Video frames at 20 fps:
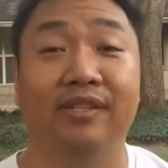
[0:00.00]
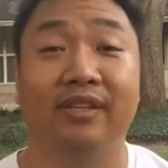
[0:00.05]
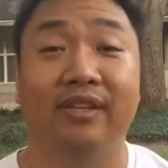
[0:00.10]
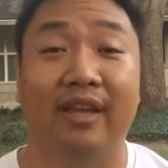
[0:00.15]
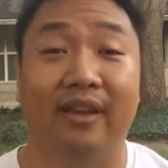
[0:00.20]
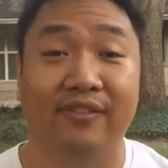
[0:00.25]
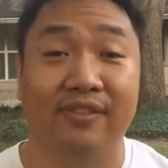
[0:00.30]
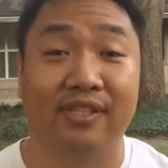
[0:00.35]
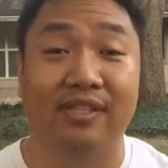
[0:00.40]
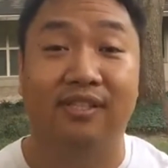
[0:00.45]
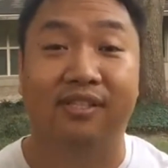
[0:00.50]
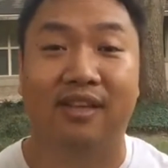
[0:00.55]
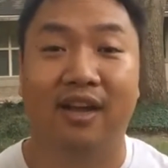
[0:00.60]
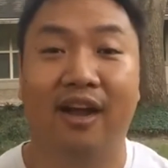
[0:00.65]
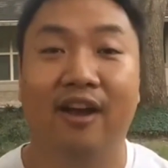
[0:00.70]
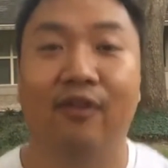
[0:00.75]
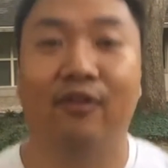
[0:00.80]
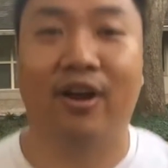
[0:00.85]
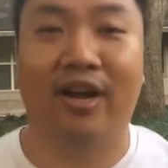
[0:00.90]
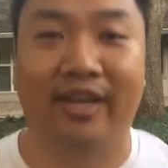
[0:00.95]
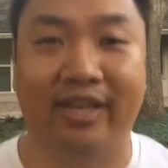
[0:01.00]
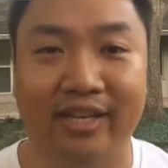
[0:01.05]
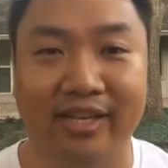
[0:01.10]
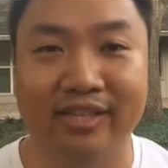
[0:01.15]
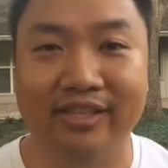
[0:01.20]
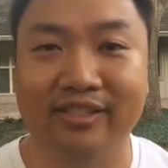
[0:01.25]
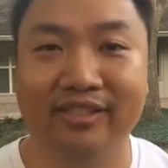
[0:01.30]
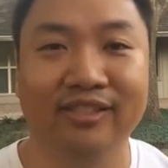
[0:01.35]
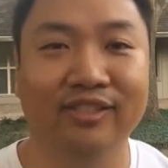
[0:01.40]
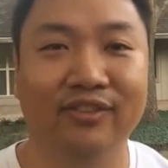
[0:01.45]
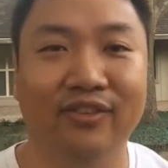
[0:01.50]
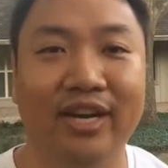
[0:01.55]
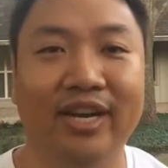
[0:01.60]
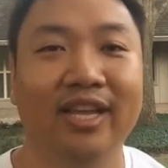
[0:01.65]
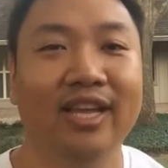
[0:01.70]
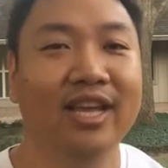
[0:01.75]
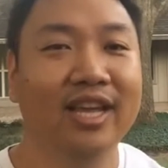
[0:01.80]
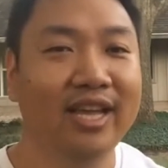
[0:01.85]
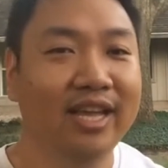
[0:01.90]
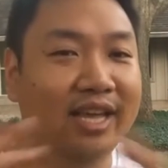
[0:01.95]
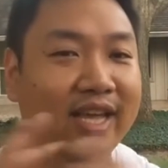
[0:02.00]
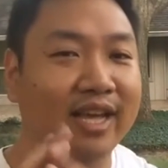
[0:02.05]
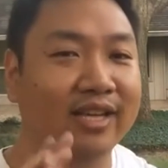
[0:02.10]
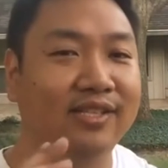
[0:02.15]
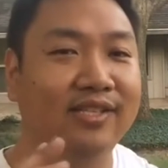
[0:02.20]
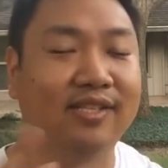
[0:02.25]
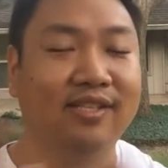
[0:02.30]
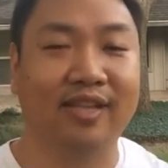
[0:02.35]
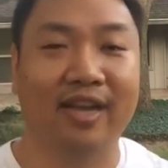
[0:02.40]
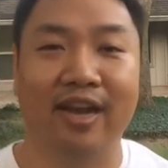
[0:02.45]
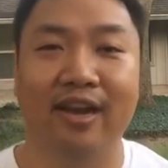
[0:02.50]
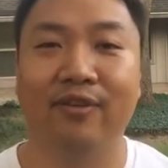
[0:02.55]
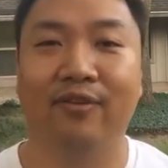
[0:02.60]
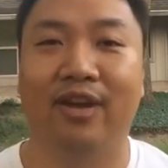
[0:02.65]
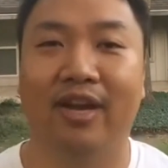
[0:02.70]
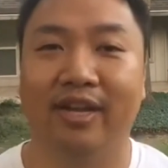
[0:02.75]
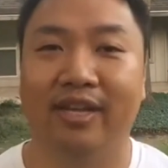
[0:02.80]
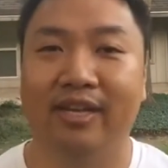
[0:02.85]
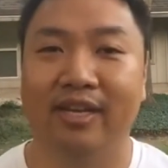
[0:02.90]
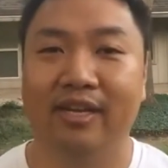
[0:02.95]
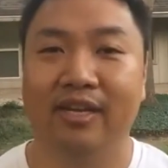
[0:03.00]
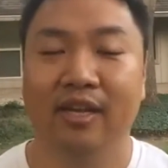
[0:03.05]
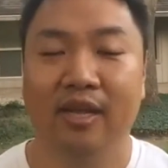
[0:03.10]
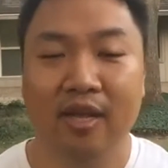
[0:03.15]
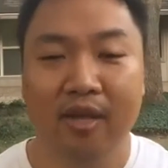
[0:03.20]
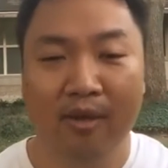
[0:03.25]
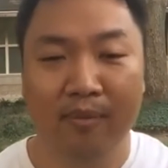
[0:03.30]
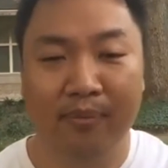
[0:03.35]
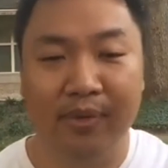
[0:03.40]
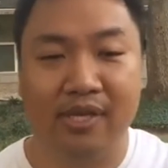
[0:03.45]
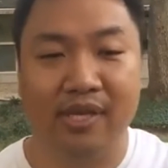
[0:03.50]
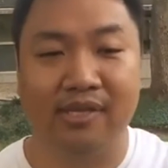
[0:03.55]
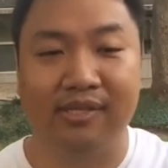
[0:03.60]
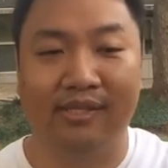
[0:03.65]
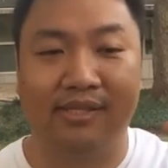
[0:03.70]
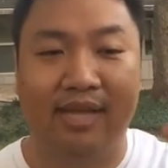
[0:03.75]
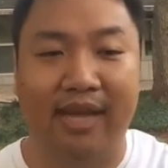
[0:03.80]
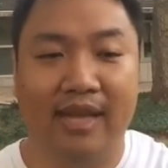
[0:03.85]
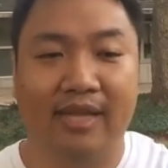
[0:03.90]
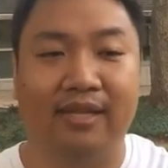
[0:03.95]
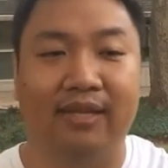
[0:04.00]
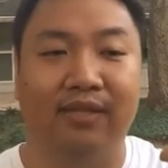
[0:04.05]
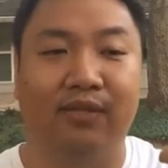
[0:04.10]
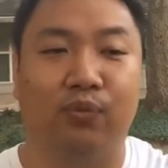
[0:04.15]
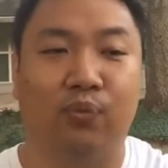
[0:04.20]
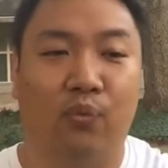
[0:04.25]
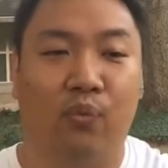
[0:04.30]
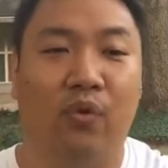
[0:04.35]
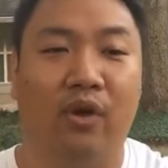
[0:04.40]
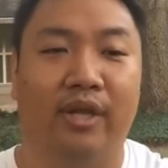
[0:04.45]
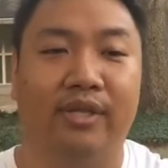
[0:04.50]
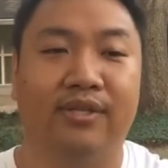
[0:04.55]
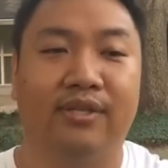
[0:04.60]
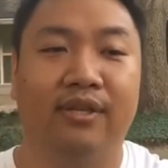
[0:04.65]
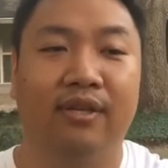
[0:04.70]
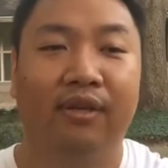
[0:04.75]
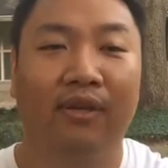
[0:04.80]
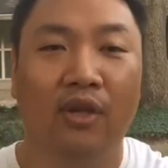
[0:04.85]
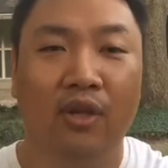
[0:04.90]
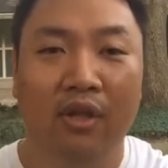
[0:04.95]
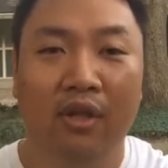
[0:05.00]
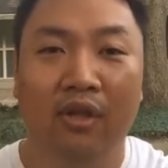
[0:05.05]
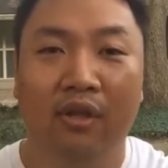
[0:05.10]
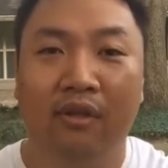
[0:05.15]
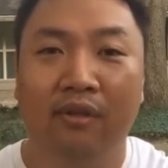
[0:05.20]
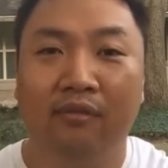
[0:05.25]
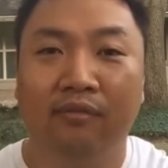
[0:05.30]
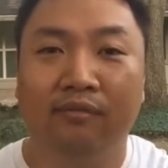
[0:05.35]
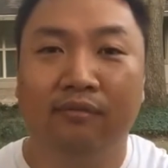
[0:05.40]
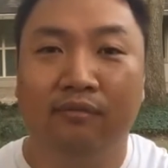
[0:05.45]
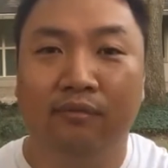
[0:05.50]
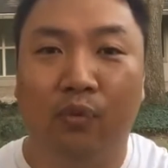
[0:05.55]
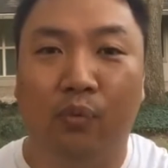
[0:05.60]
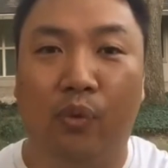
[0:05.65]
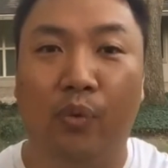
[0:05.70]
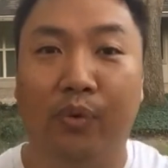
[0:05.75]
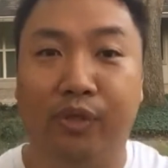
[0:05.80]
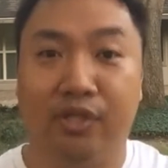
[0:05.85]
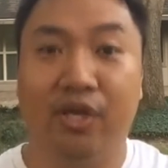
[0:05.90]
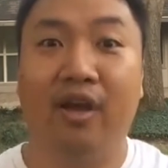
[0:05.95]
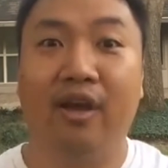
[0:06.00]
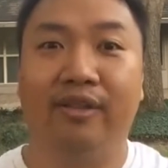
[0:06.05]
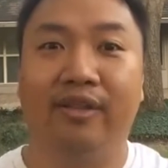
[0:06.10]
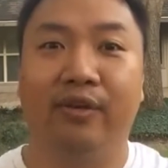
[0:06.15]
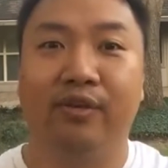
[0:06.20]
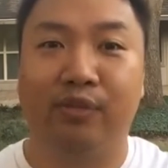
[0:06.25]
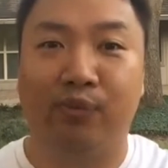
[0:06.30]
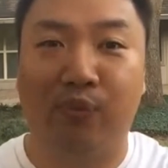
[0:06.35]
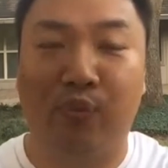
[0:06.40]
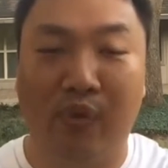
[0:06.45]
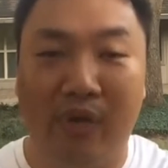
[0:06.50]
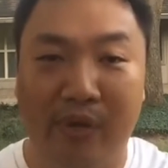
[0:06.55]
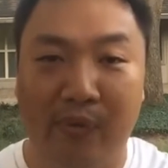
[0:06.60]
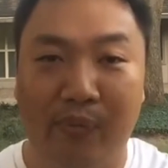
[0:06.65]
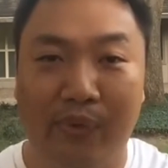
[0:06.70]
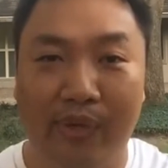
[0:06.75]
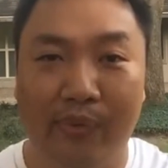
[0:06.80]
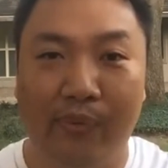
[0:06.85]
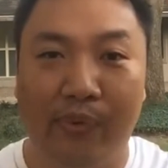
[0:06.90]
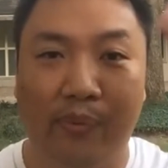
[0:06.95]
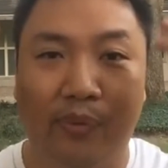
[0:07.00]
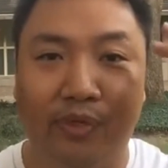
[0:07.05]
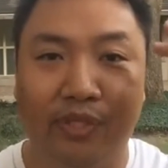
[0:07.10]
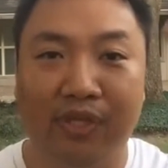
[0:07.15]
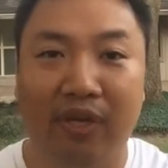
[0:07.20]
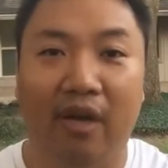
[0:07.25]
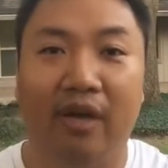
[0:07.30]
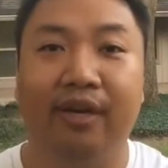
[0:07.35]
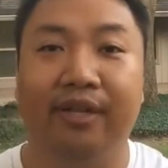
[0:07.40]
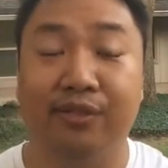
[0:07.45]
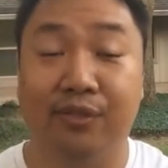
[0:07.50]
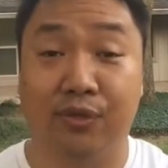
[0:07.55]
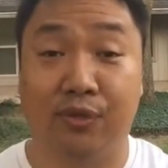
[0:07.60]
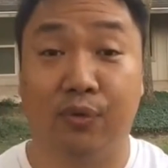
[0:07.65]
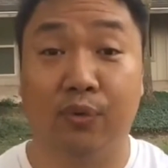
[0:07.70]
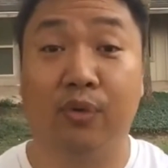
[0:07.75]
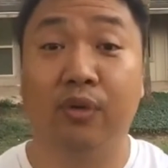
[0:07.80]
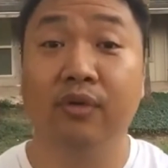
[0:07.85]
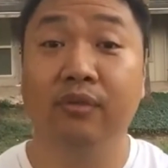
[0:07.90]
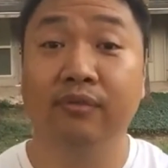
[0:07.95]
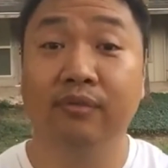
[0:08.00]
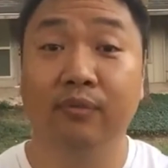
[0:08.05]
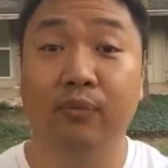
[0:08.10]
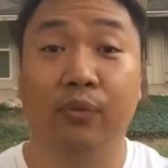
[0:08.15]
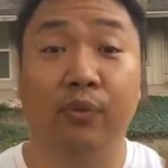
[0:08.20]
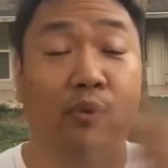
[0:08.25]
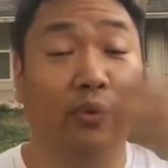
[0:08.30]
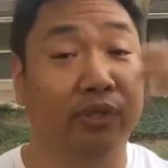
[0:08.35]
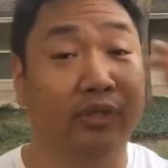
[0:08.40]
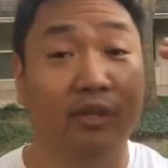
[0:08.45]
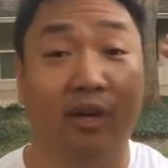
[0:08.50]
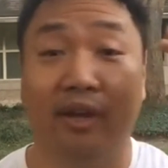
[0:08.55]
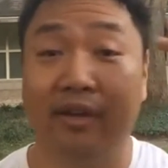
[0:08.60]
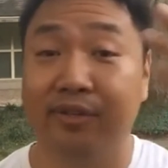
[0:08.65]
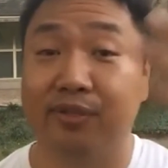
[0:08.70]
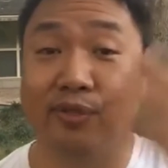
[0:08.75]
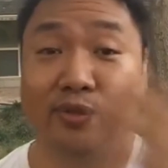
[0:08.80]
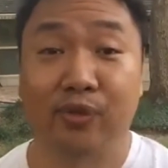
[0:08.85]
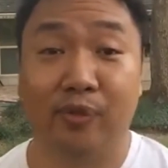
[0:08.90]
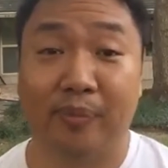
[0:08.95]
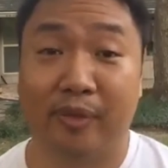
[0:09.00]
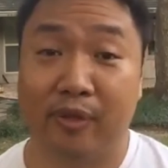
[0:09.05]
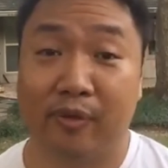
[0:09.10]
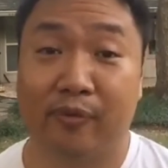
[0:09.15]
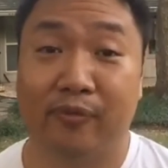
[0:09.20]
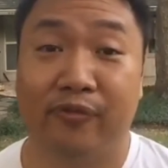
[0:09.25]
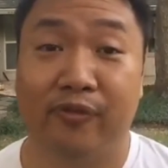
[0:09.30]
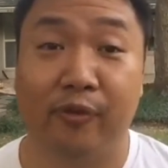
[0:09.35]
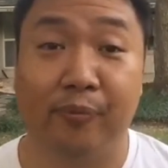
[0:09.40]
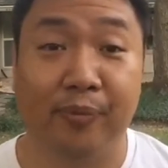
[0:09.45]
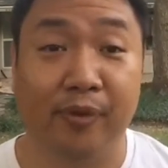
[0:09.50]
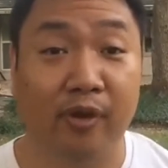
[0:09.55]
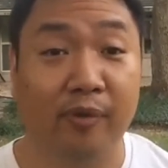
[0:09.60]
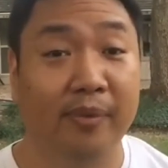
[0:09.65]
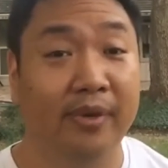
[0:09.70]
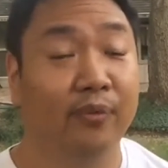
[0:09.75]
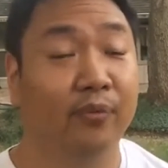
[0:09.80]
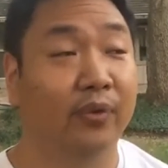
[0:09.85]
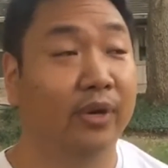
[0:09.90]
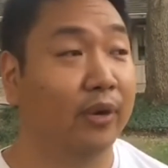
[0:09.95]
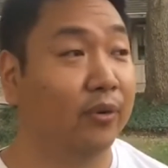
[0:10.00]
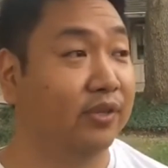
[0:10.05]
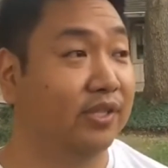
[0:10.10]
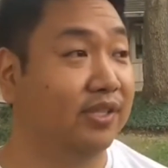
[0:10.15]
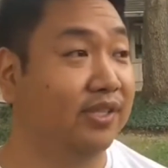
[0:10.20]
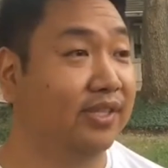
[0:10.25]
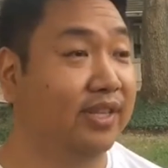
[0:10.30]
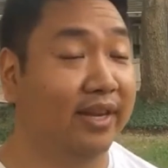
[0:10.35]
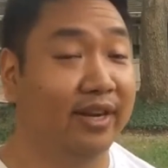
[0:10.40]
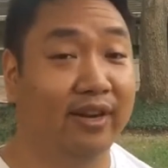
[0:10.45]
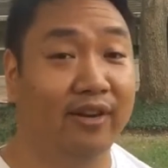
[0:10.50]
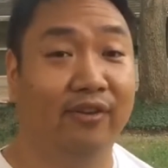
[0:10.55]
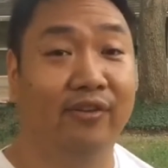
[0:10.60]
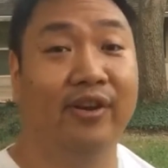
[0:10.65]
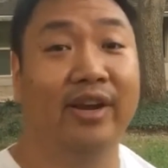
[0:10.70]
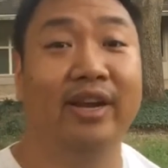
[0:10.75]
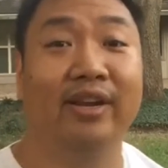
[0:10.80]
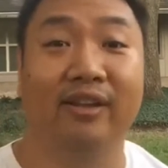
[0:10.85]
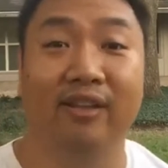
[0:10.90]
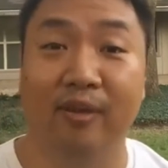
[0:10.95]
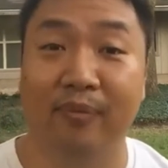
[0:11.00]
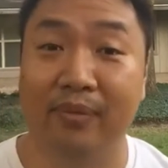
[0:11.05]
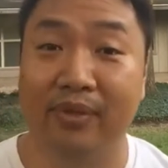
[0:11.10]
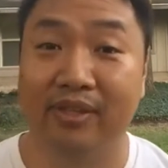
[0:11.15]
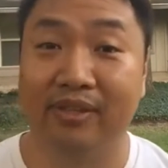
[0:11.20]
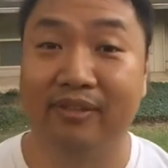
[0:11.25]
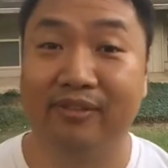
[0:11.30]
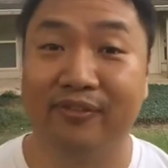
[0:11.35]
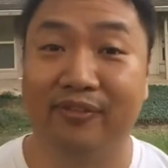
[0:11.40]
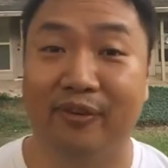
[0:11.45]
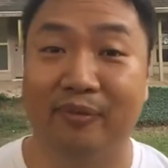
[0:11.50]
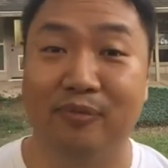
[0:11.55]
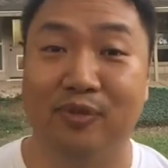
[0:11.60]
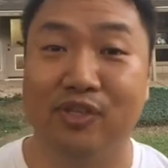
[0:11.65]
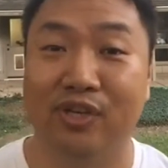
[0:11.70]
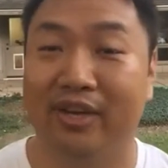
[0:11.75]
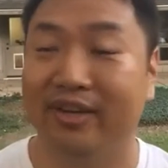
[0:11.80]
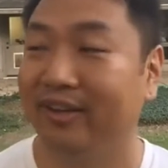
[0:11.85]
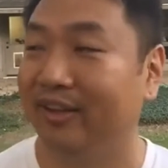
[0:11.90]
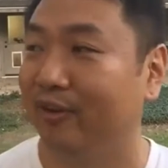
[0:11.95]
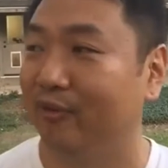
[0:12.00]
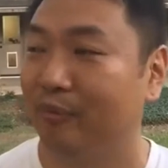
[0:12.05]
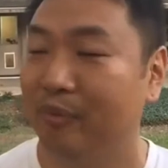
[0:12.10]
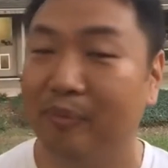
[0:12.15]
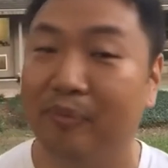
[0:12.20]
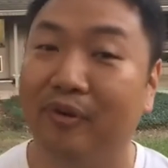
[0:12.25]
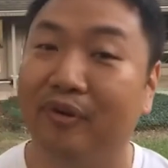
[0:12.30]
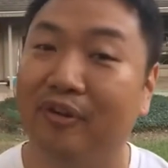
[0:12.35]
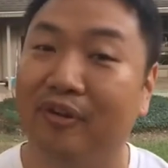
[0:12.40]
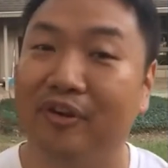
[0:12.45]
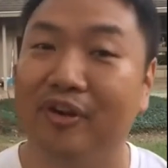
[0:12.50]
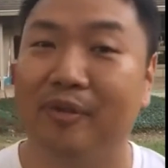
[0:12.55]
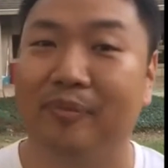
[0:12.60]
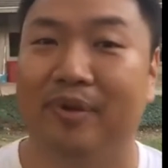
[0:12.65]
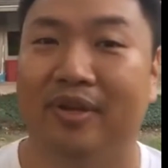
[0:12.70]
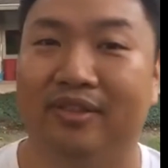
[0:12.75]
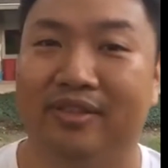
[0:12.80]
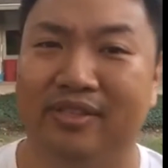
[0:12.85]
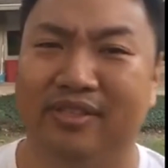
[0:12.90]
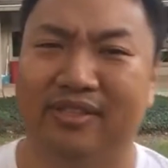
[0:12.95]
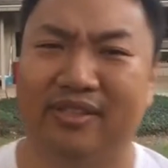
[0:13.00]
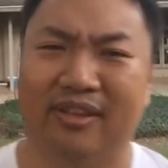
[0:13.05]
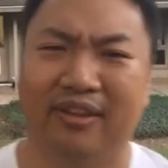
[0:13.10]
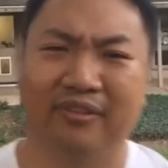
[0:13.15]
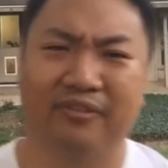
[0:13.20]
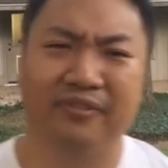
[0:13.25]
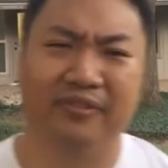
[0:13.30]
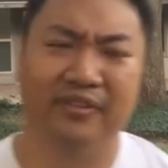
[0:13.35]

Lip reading: have skyrocketed, right? It has skyrocketed because that is what we were taught. That was what we were taught in school. We were taught in school by the food pyramid when I was in second grade coming from China. I remember learning about this stuff.